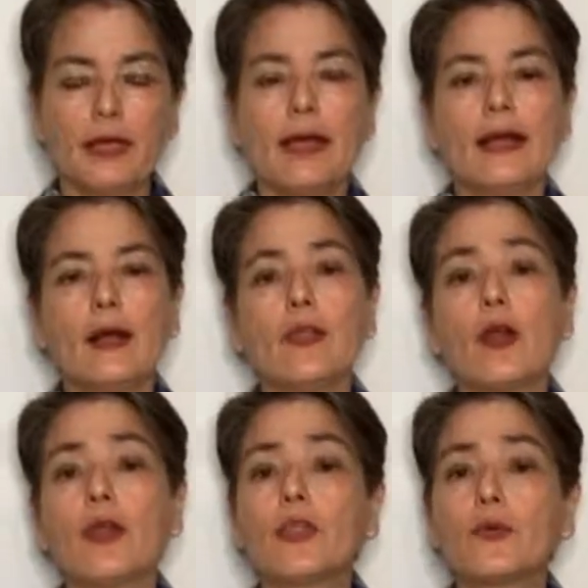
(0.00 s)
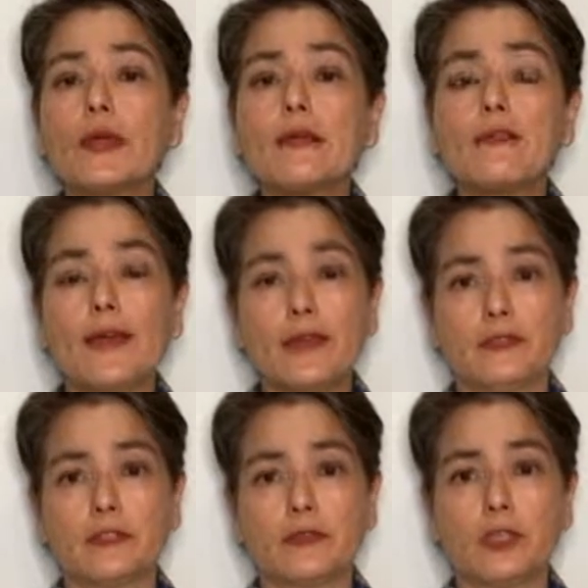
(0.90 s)
Now, there are three
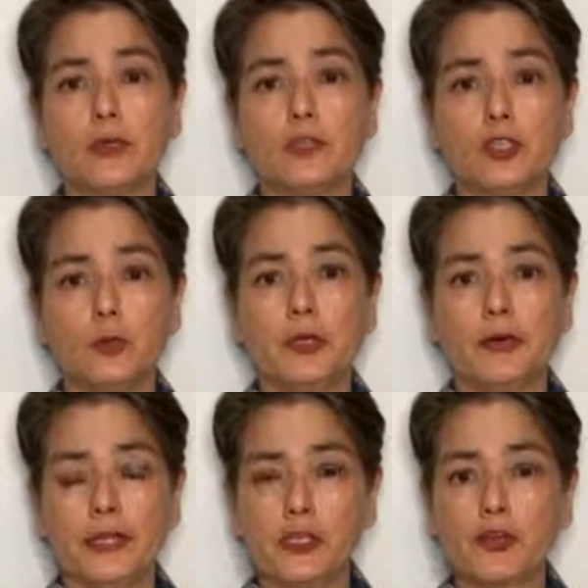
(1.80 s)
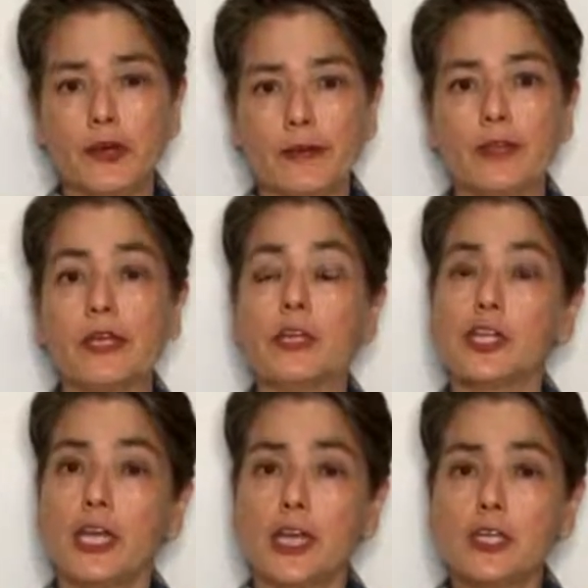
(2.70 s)
phases of acute tubular injury: the
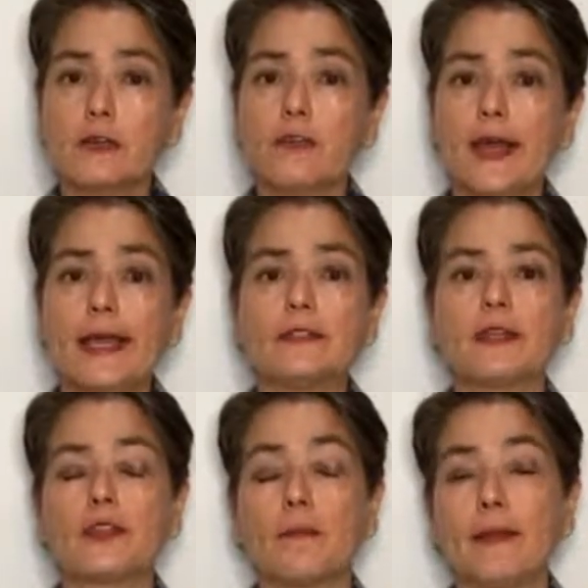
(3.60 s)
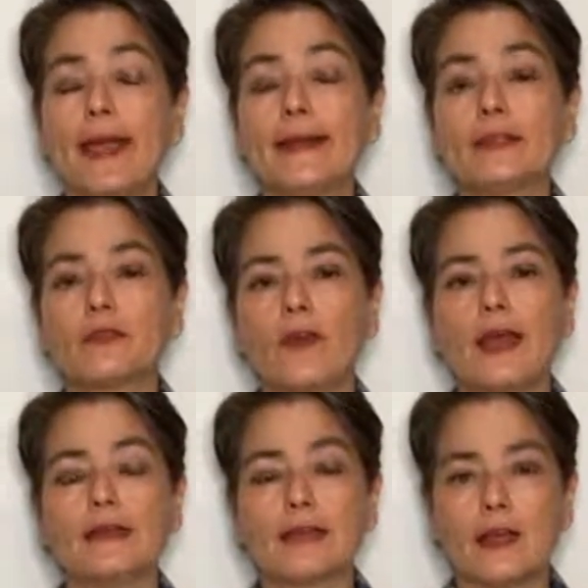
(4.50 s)
initiation phase, the maintenance
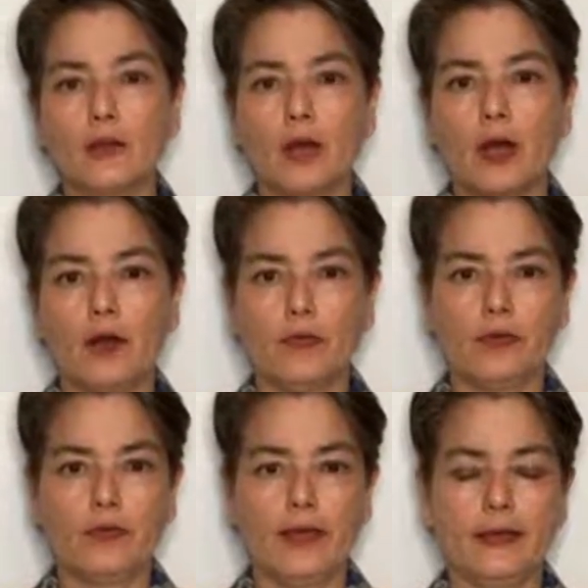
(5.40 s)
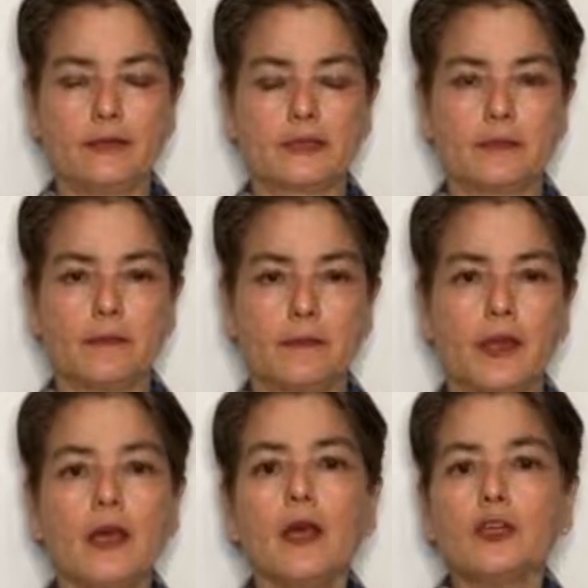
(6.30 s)
phase, and the recovery phase.
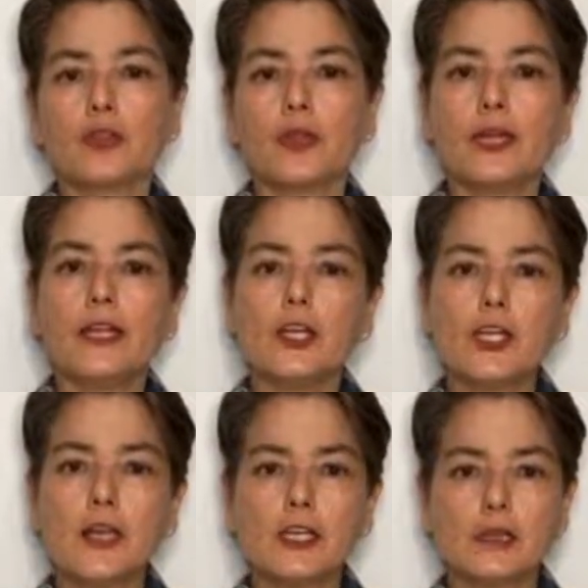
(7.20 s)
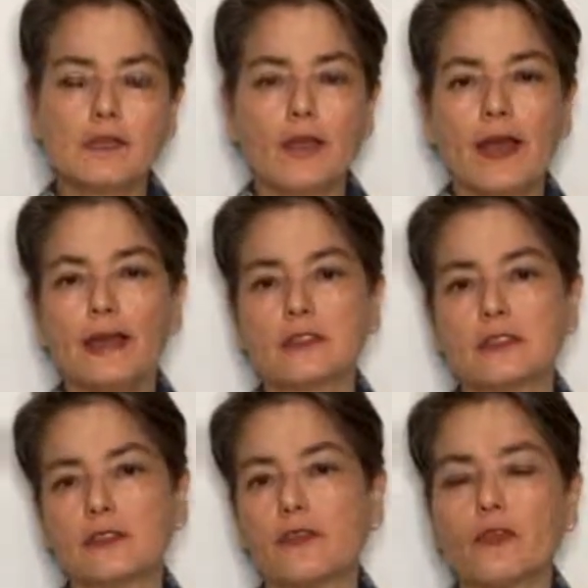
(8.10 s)
So the initiation phase is
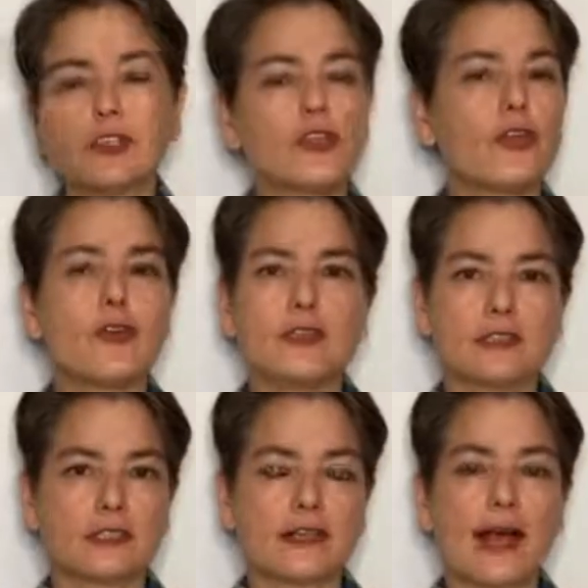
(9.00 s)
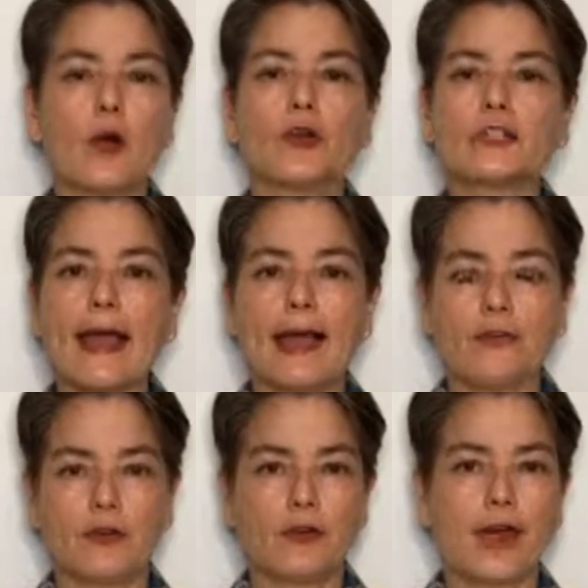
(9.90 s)
the first 36 hours
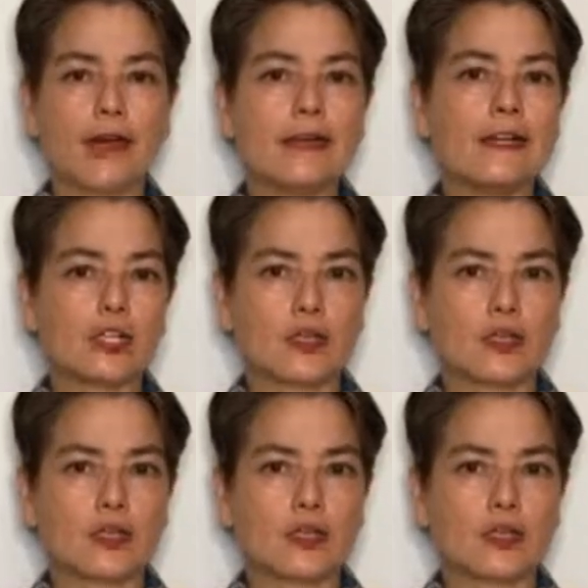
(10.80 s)
after that initial